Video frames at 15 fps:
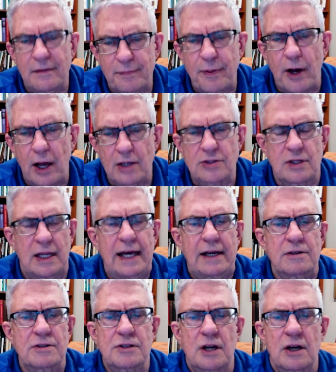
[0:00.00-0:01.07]
of Paul's
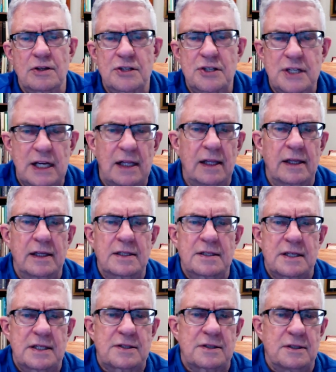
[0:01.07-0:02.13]
letters that are still in
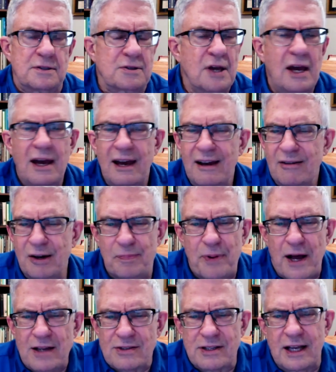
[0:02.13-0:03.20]
existence. Well,
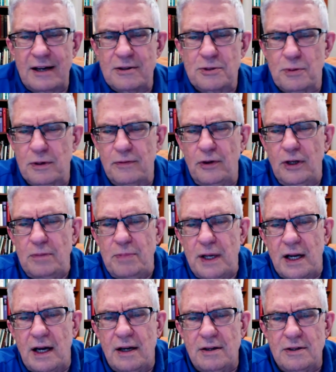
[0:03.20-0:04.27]
Paul's letters would have only
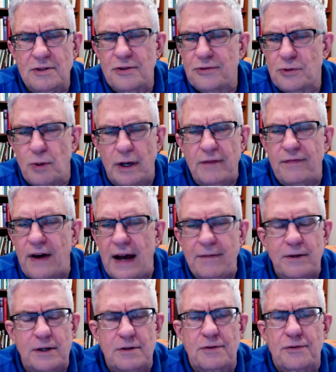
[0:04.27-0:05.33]
been 125,
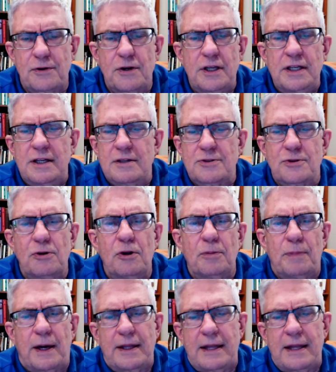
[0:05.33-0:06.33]
130 years old by